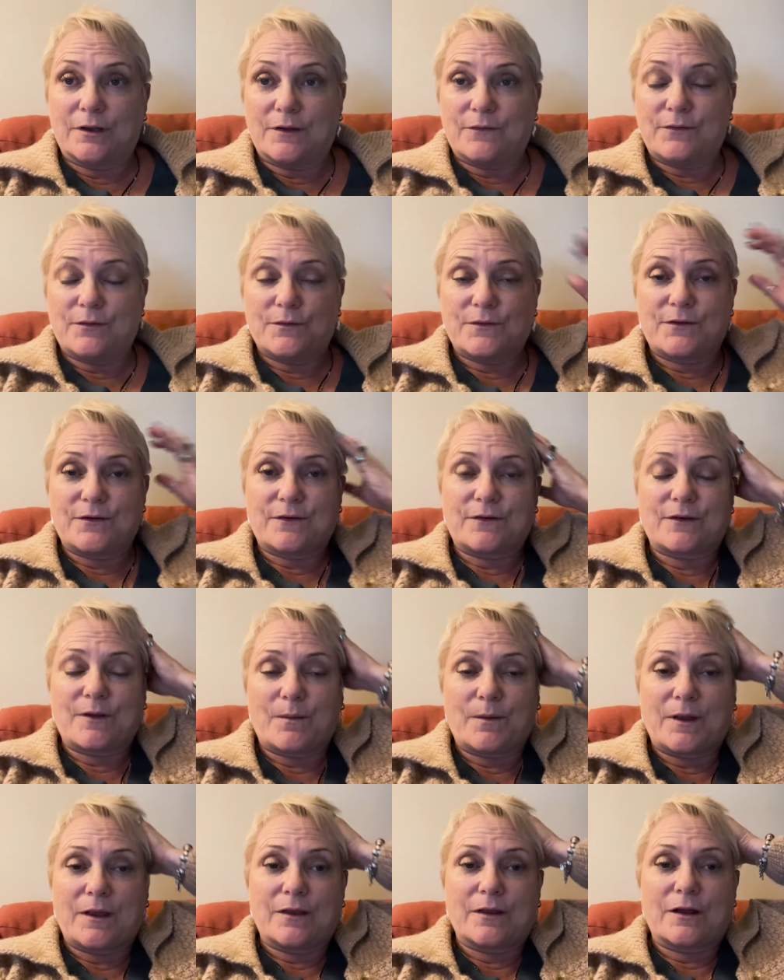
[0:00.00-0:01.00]
If it was just
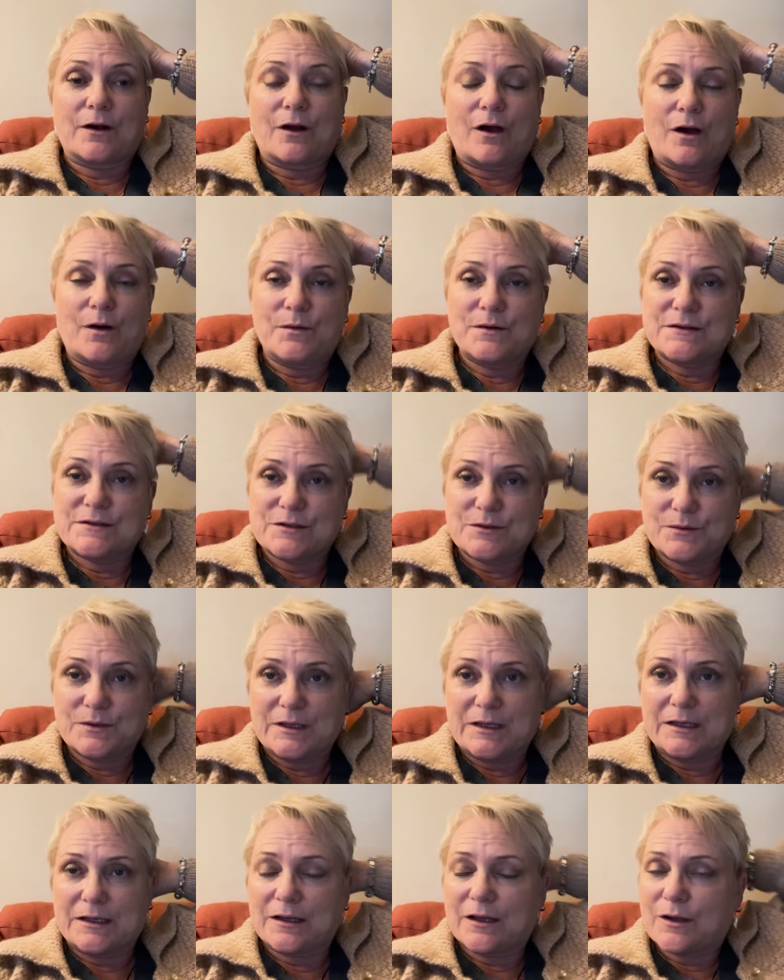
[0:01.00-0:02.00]
something that I was
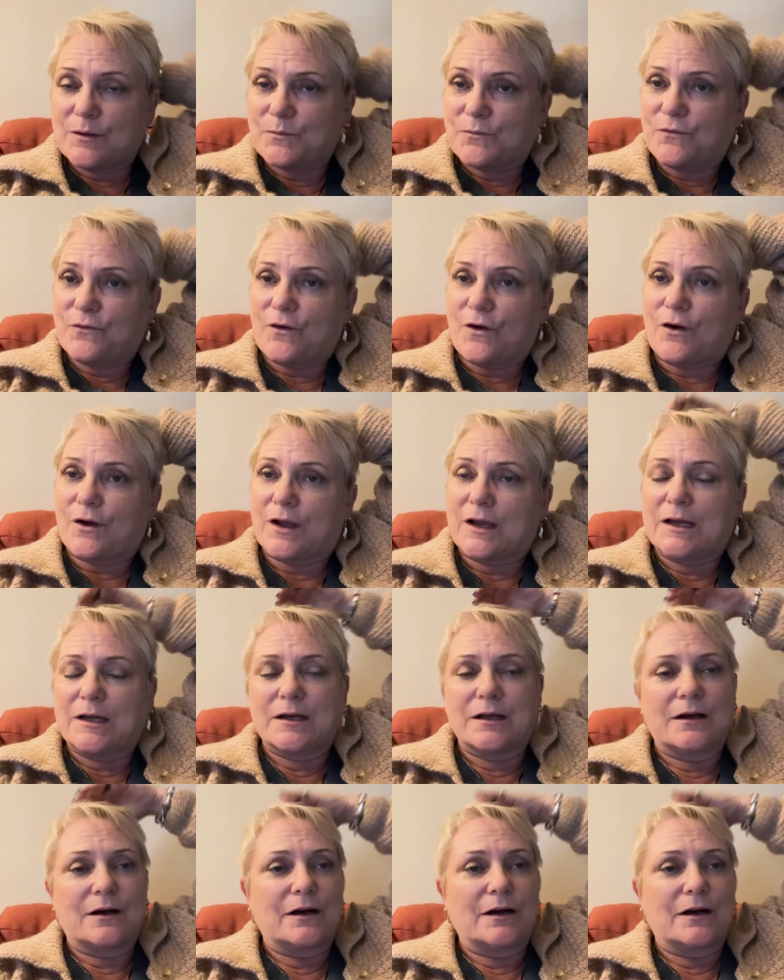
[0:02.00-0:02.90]
doing, fine.